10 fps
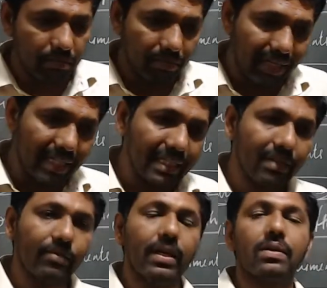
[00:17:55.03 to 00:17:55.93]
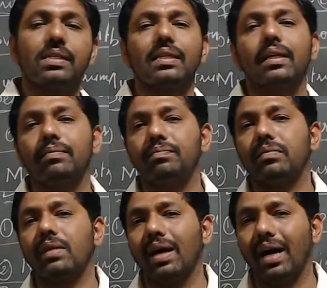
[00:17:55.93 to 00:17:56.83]
many a time we have
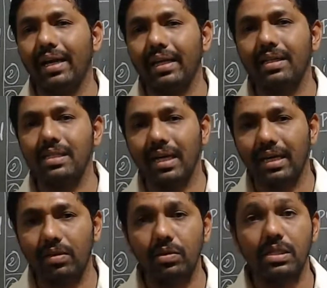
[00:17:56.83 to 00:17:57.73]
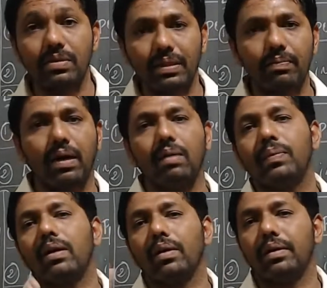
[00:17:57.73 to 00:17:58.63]
seen articles are used with
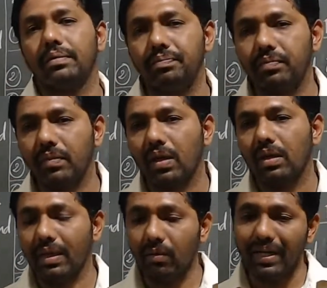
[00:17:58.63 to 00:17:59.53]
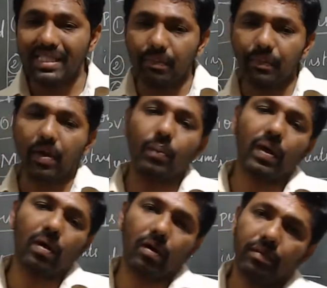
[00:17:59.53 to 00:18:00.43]
proper noun. Then what is the
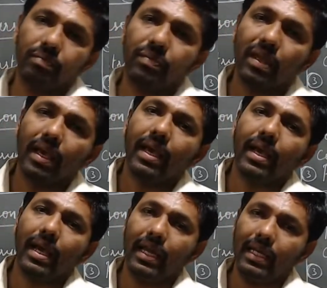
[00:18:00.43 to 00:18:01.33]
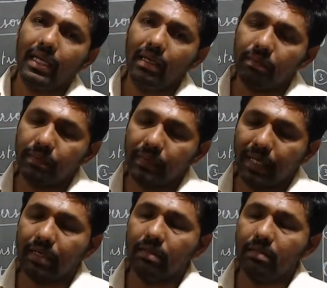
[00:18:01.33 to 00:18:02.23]
proper noun?
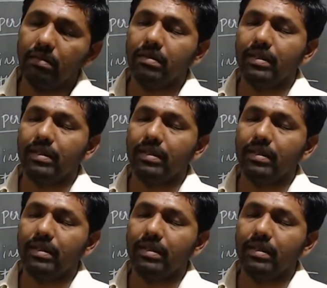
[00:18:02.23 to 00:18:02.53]
Anything